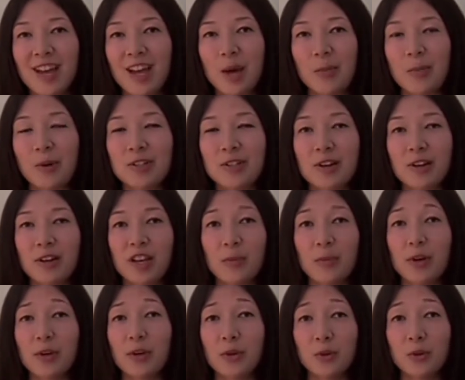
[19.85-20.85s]
Am I talking
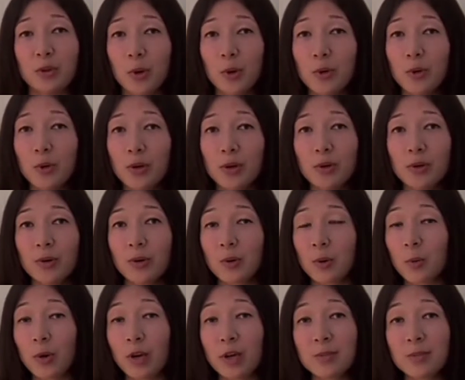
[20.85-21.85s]
about your logo,
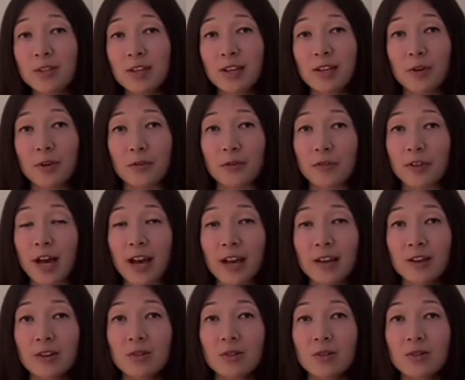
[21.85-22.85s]
your website, your
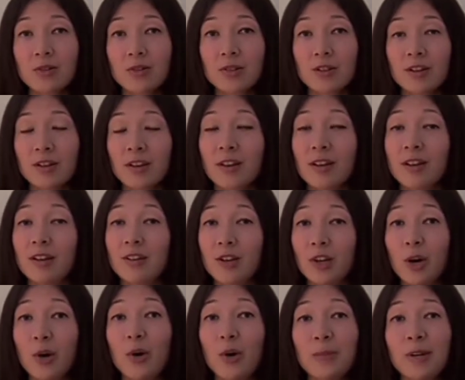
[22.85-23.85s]
flyers?
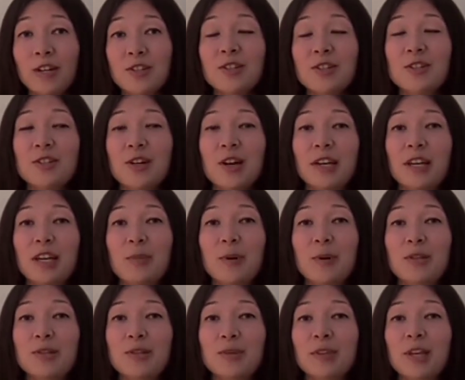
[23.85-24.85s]
No, I'm actually talking
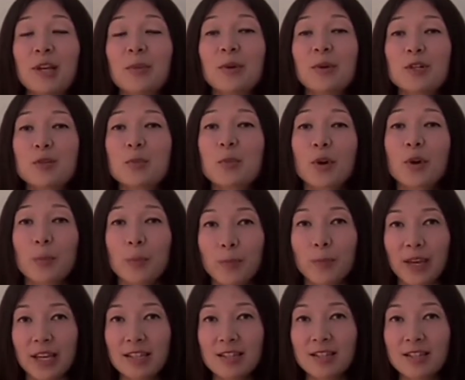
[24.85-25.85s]
about something much more
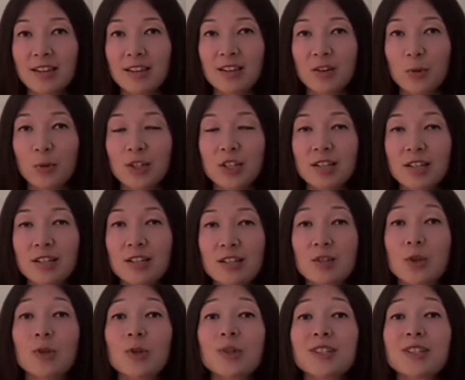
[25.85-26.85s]
basic, which
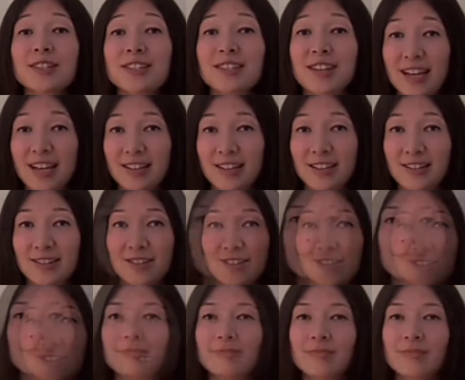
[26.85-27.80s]
is your signage.